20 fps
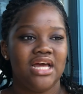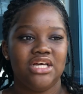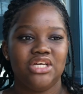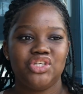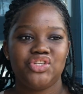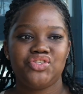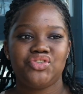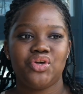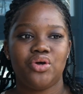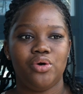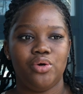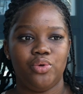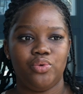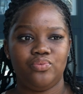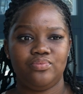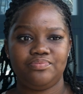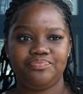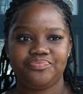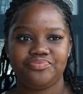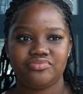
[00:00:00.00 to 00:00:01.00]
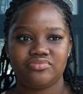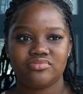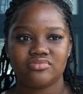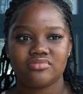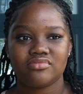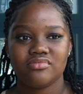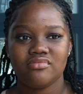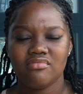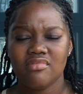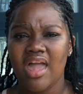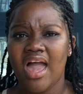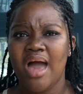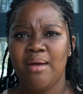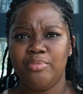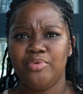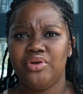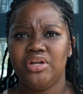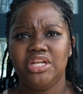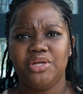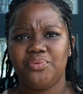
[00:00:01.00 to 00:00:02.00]
so
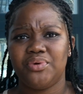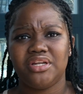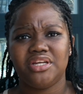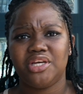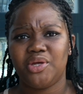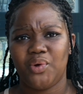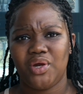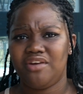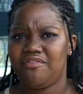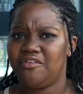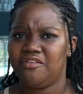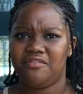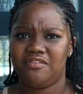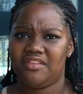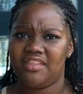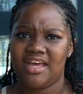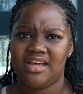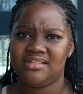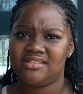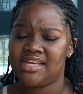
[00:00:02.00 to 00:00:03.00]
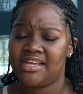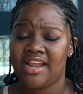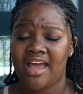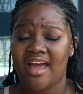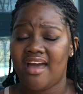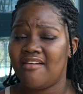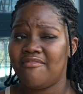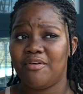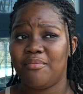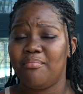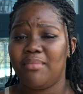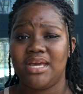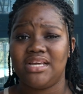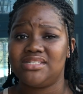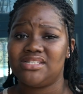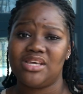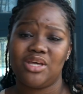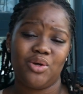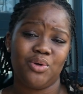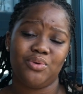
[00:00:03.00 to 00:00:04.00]
I'm really, really grateful for that, and I have
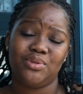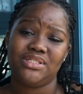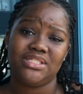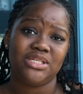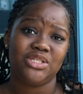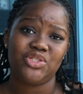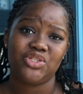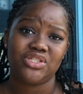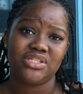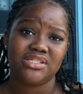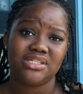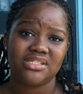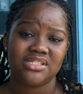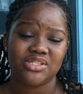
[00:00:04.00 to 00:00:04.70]
amazing co-teachers,